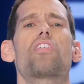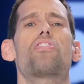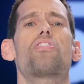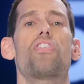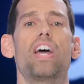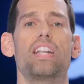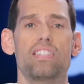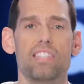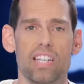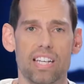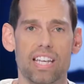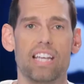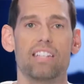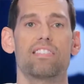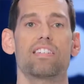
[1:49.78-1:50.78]

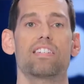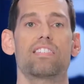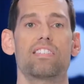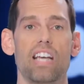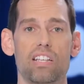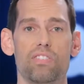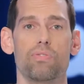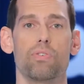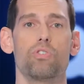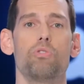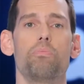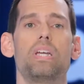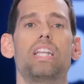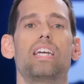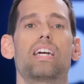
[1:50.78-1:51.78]
authentic and successful
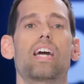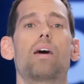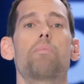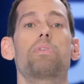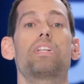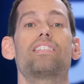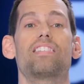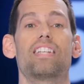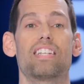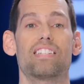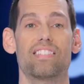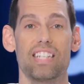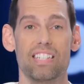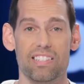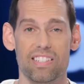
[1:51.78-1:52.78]
new media companies in
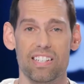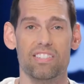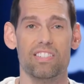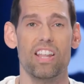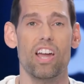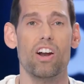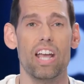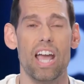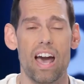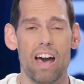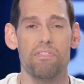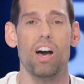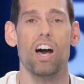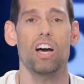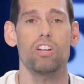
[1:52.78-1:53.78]
existence, and they already
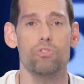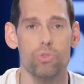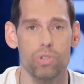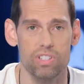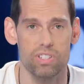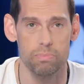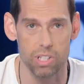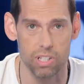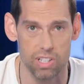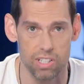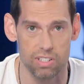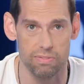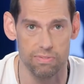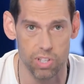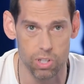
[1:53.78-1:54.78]
have hundreds of
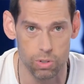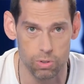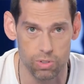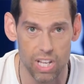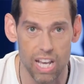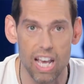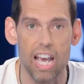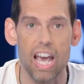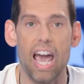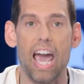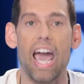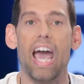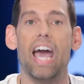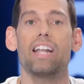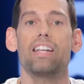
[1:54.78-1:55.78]
millions of views.
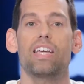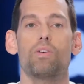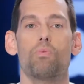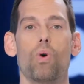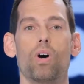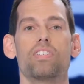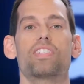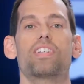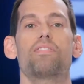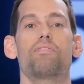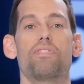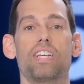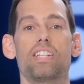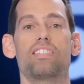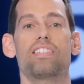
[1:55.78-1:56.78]
And he once
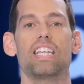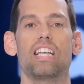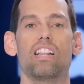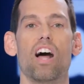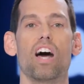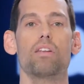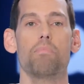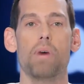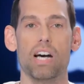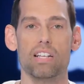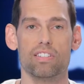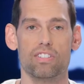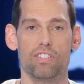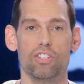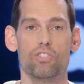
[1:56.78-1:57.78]
convinced Elon
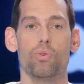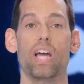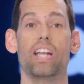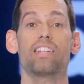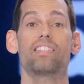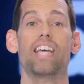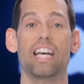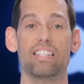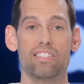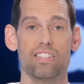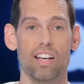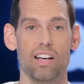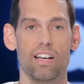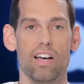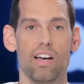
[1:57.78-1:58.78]
Musk to trade a
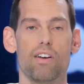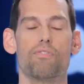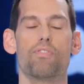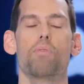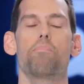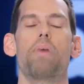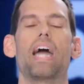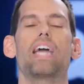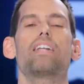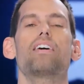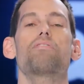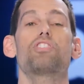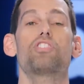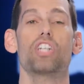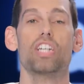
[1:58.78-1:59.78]
Tesla for a bite
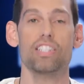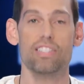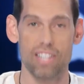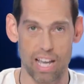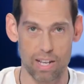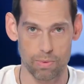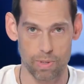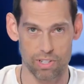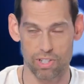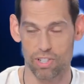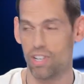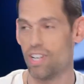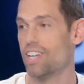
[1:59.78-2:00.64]
of a chicken sandwich.